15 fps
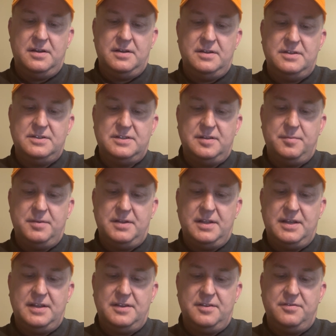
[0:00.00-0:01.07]

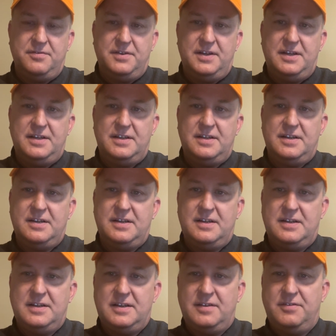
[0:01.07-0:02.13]
Stimulate the feet.
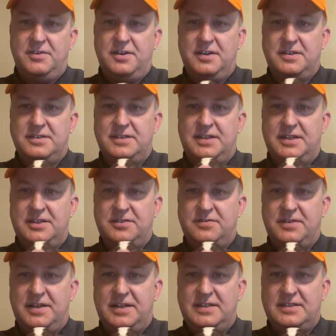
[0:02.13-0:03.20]
If you can see his
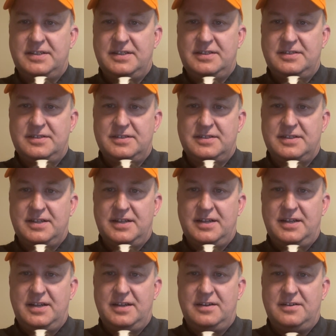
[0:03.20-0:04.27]
face, he's just kind of
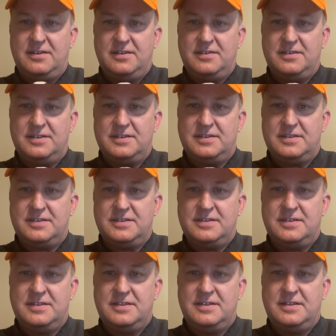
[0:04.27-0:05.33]
like, oh, this is.
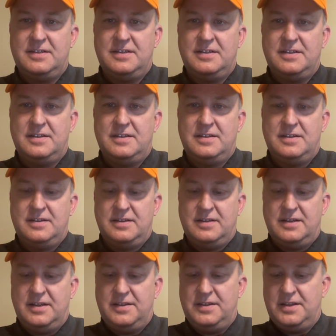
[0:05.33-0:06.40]

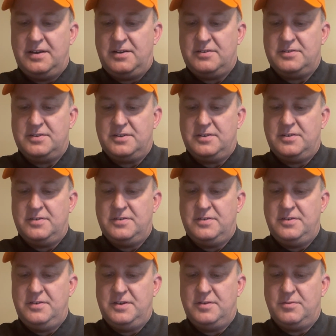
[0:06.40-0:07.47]
And then also
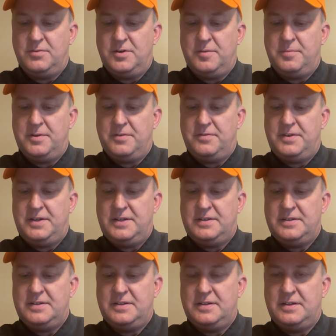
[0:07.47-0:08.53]
you can rub their feet.
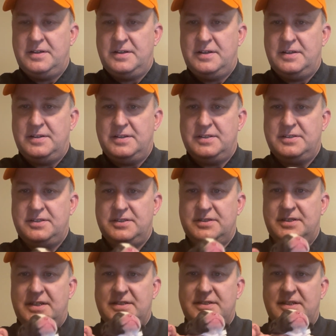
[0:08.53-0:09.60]
And this just
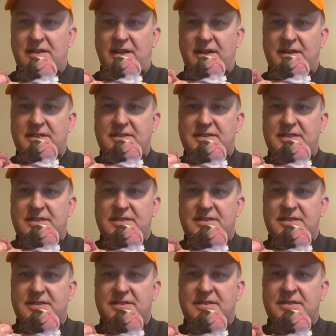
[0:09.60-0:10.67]
has a lot of
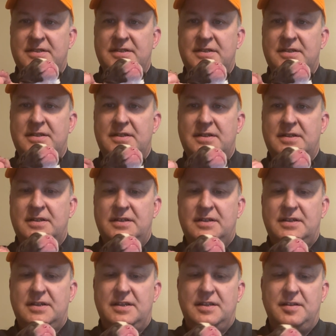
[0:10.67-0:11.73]
senses
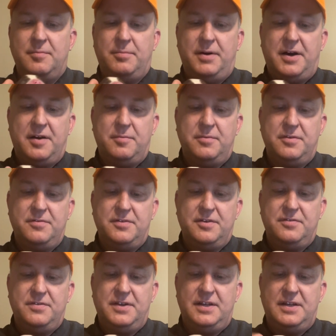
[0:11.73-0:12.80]
in the bottom of their
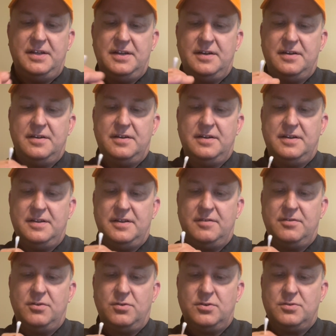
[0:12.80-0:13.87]
feet here. And then of
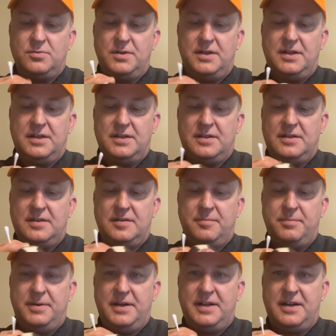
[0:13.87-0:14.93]
course we can
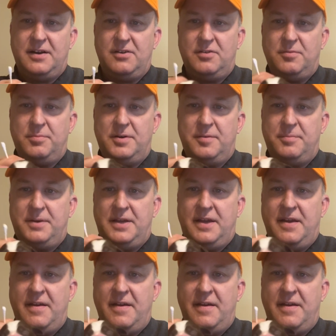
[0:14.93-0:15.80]
pet our little puppy.